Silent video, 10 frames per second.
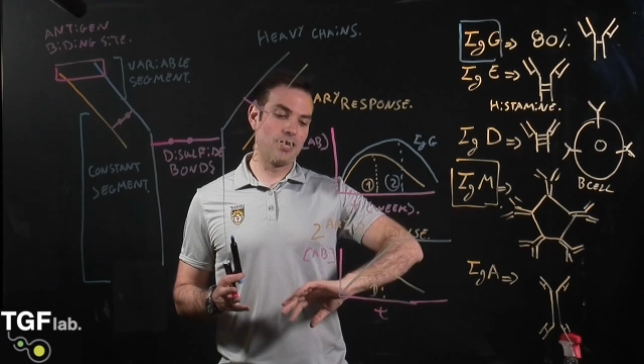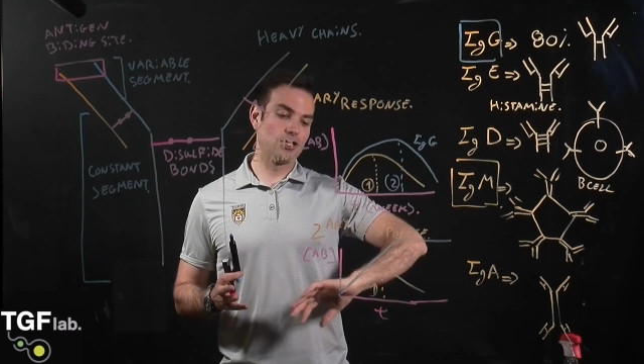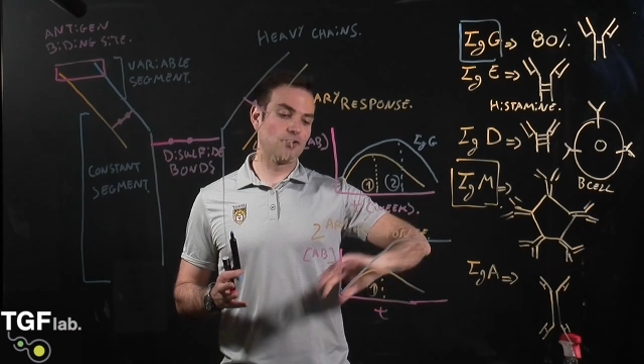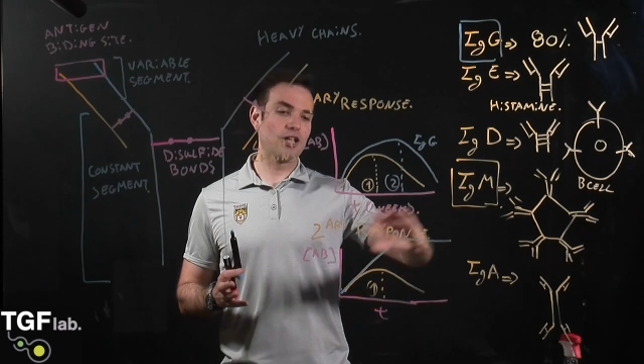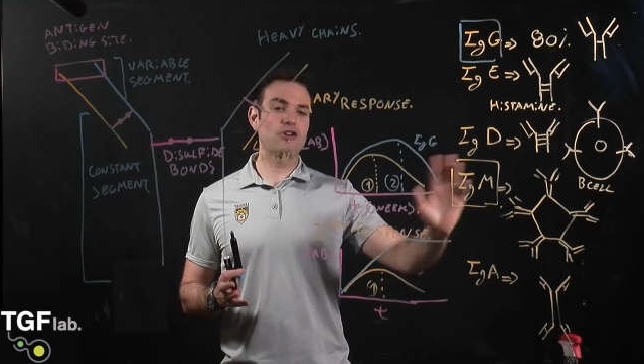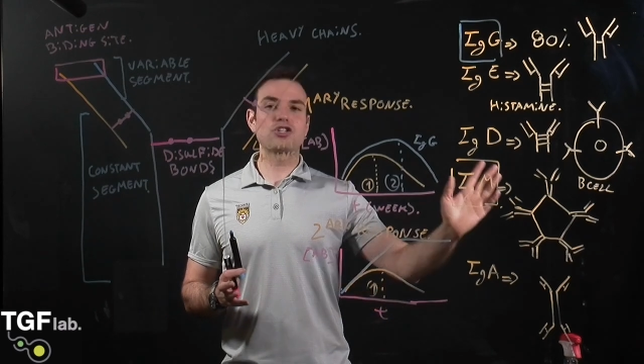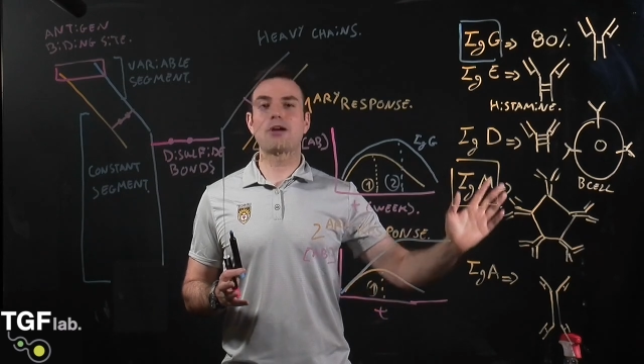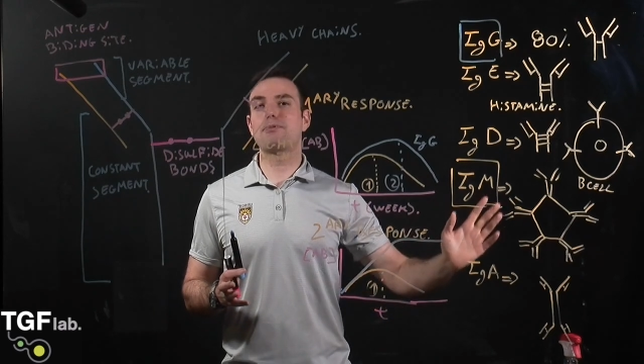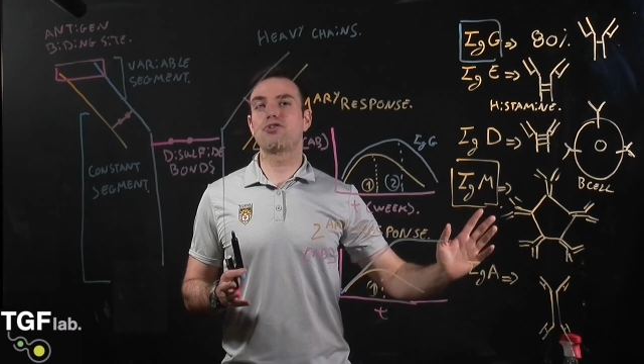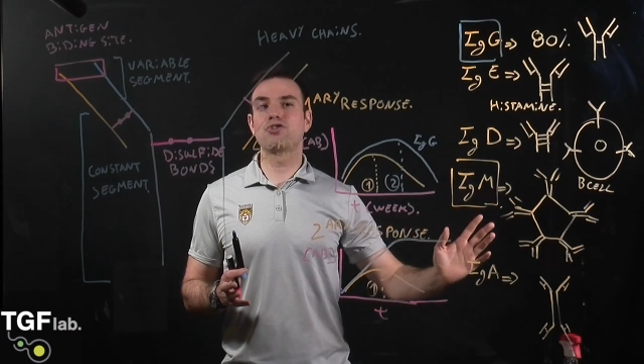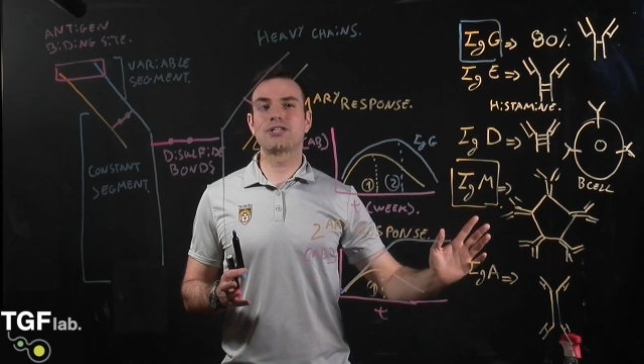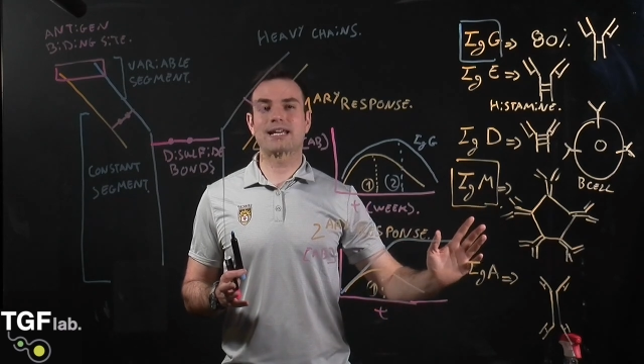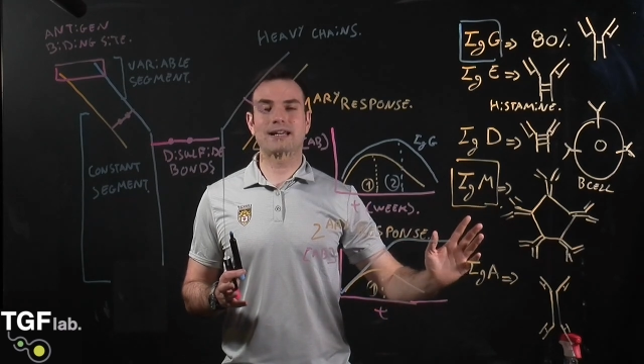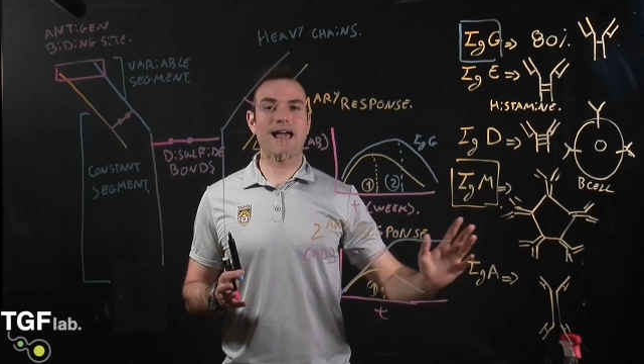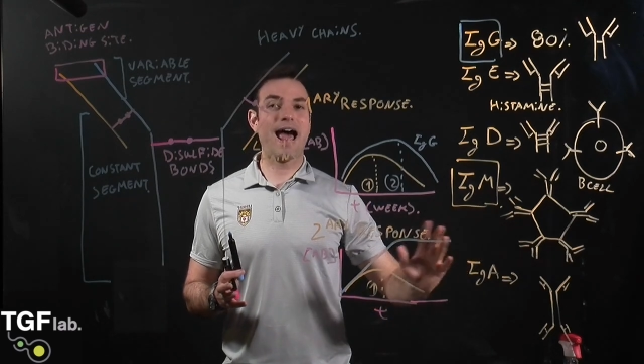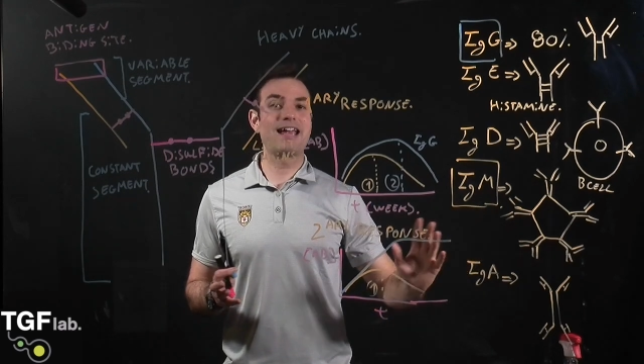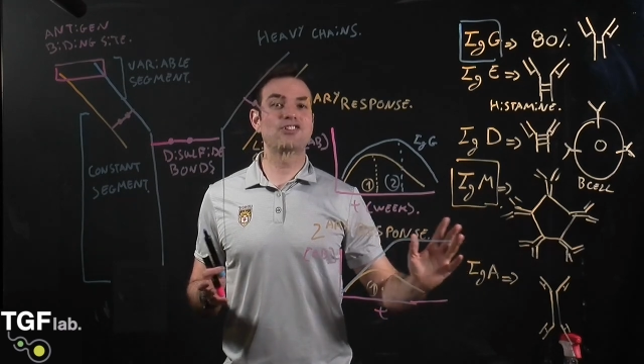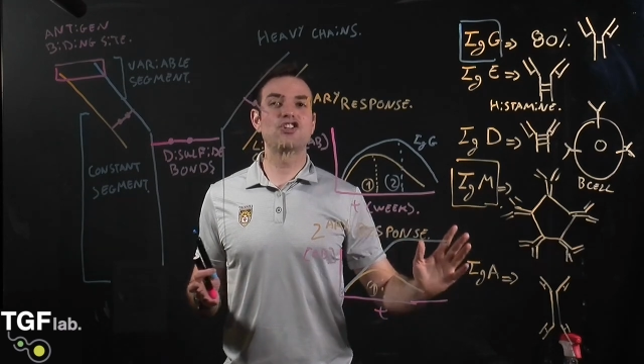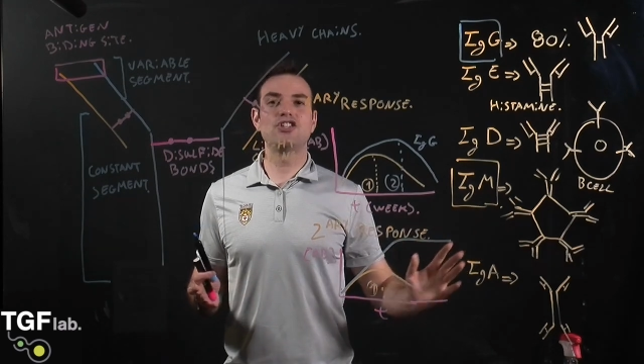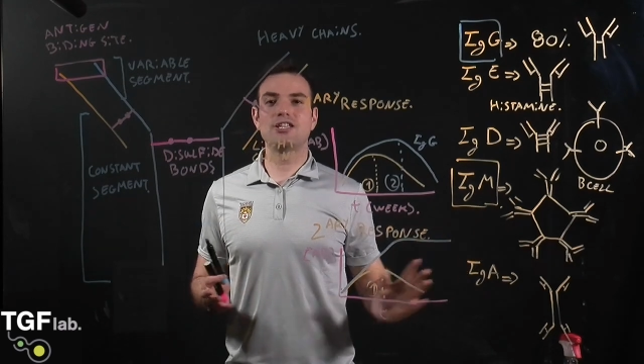so they start producing
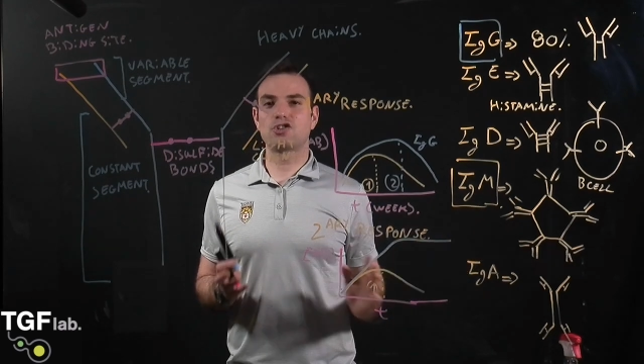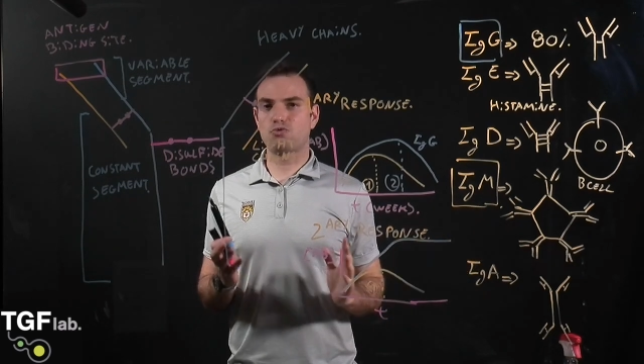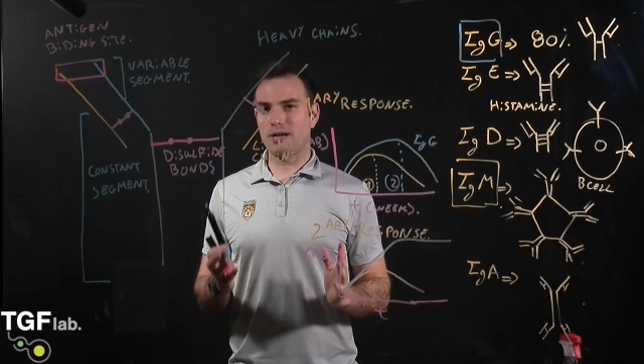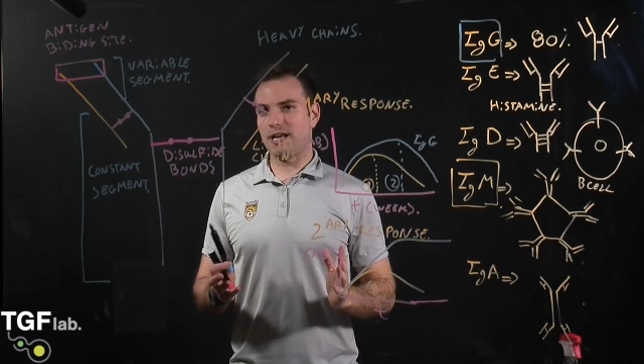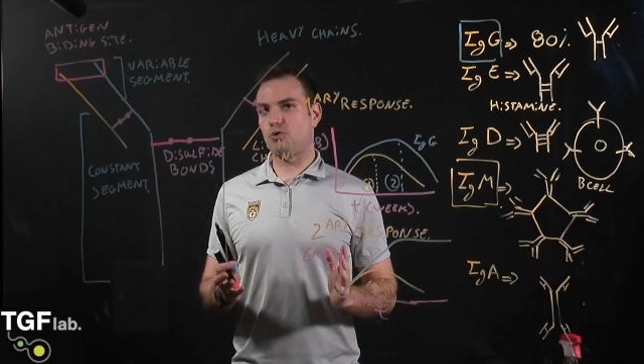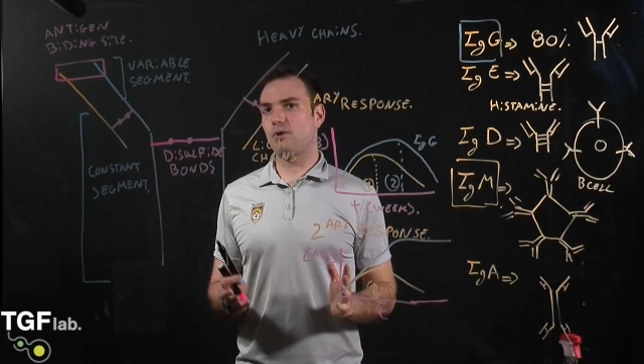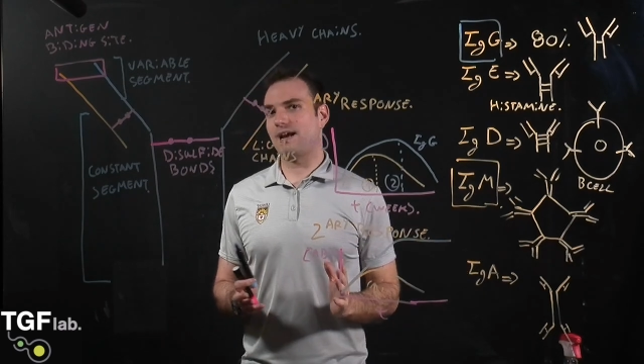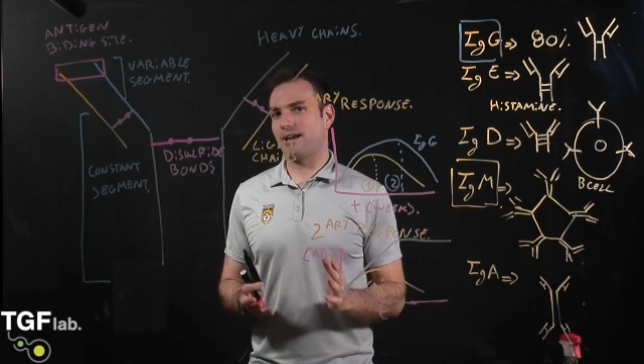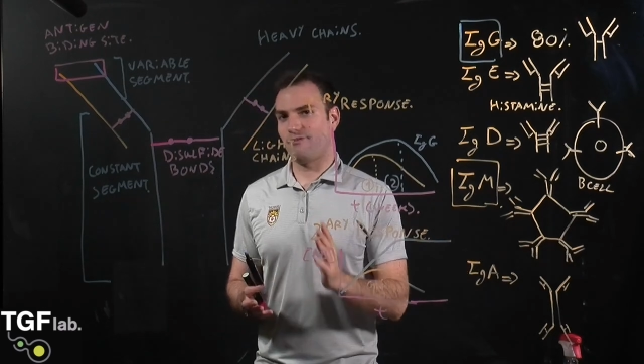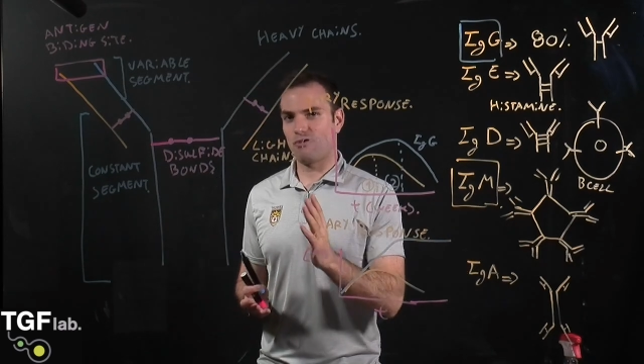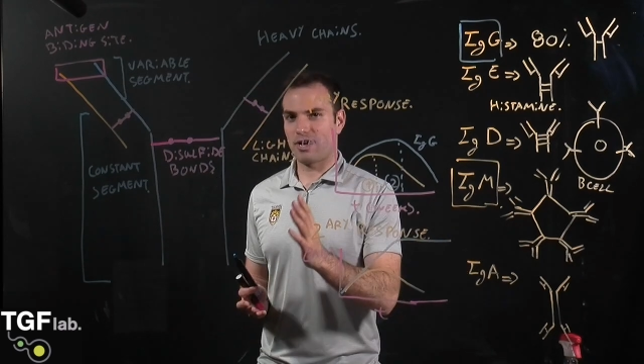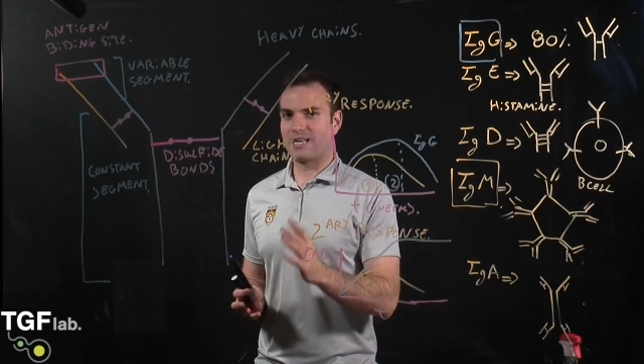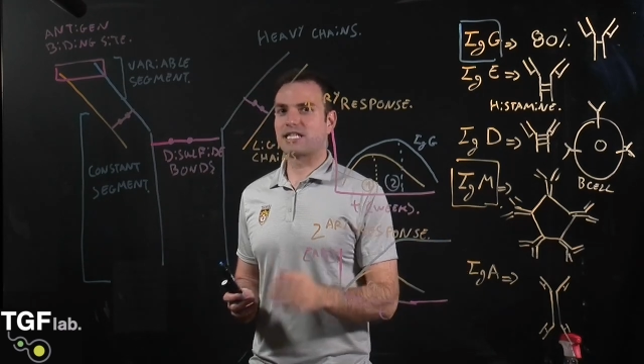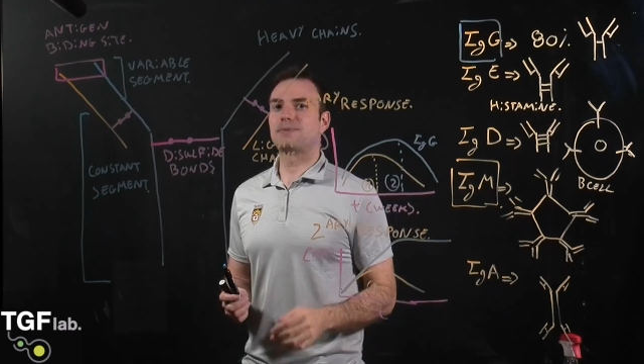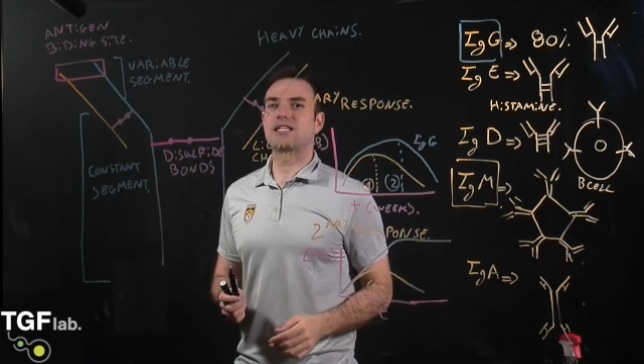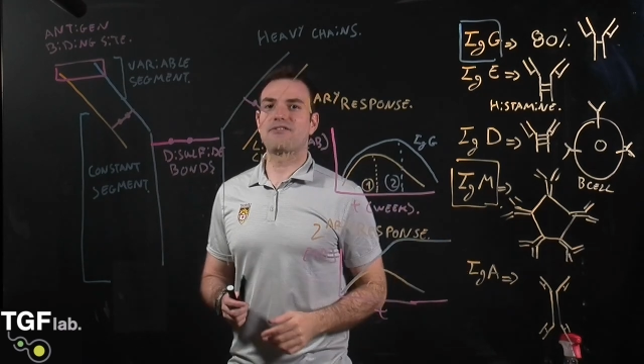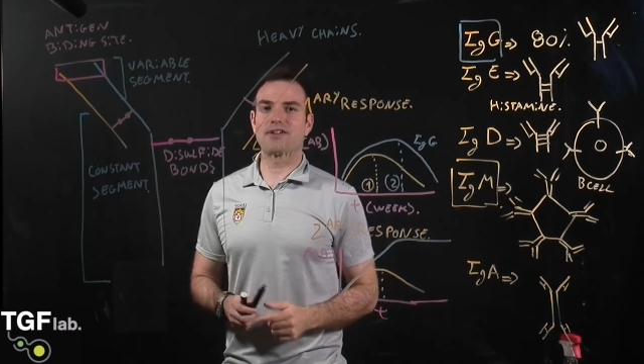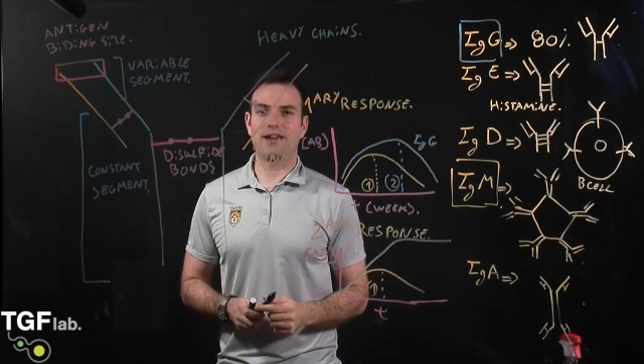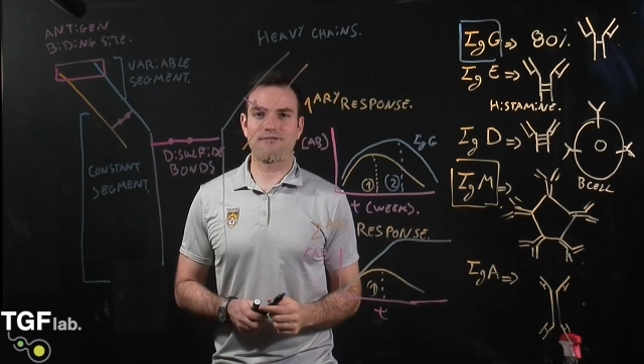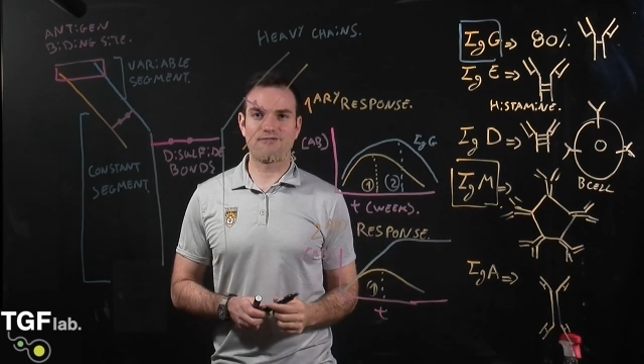IgGs really quickly for that
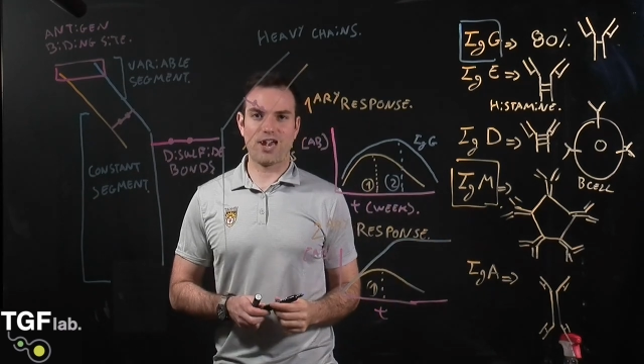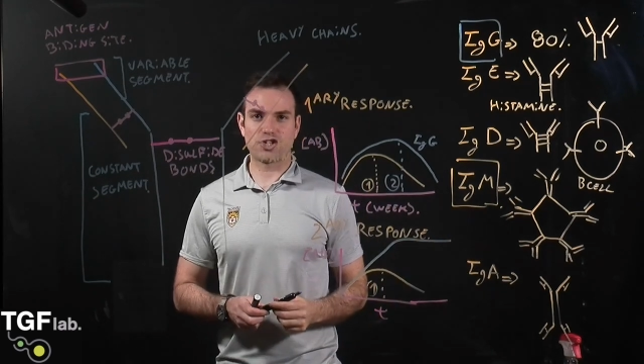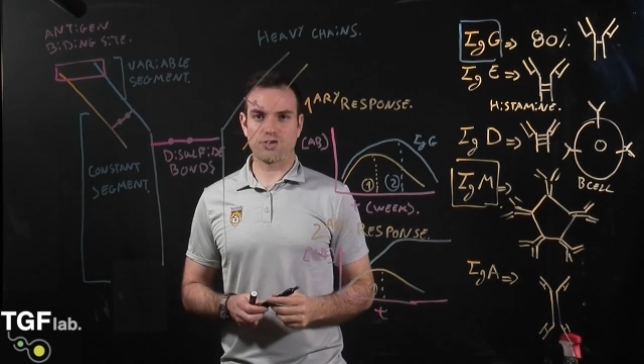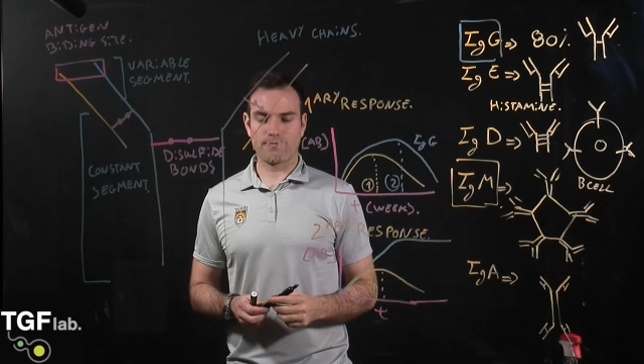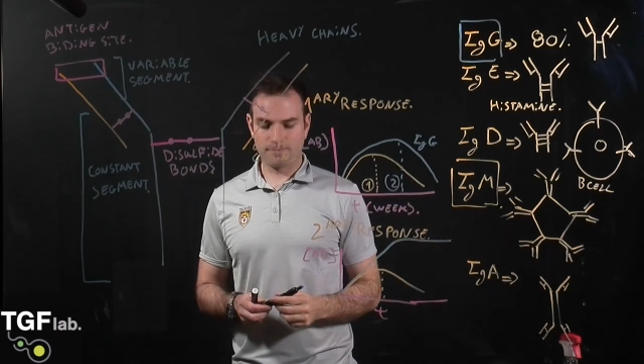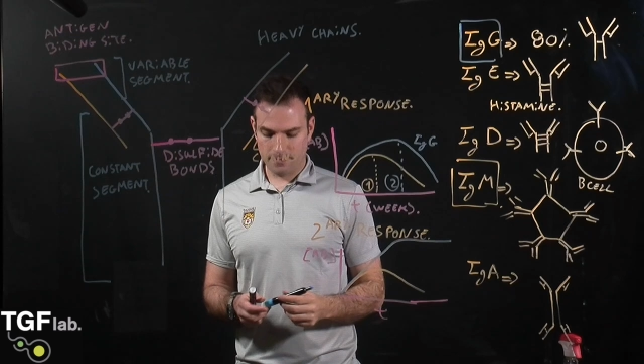specific infection.